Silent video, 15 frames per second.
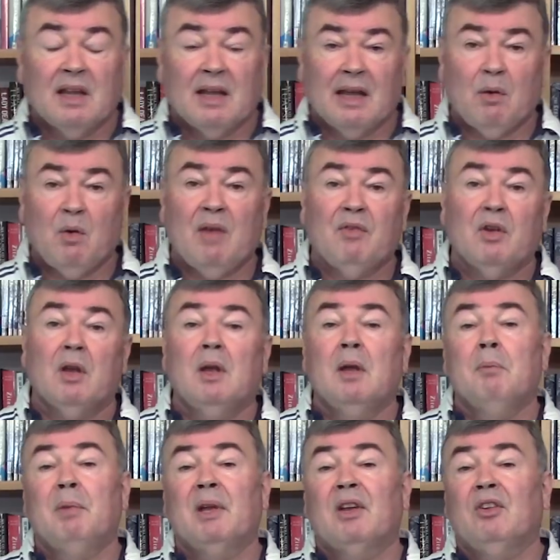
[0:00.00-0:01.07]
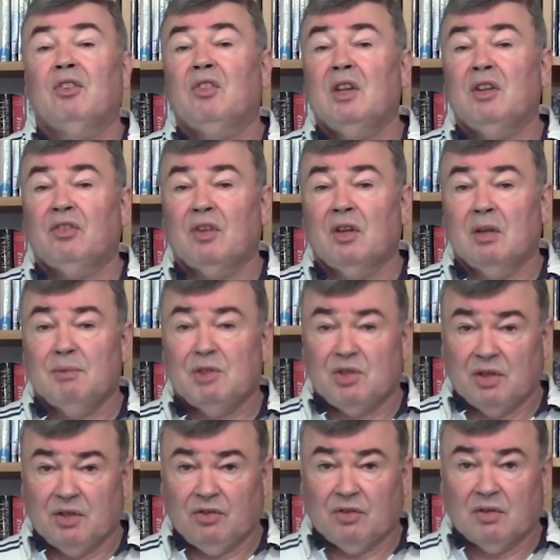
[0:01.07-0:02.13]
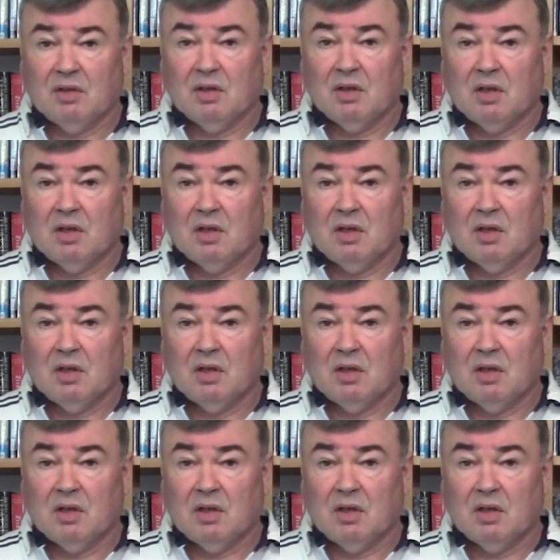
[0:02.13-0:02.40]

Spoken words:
However, because they're skirmishers,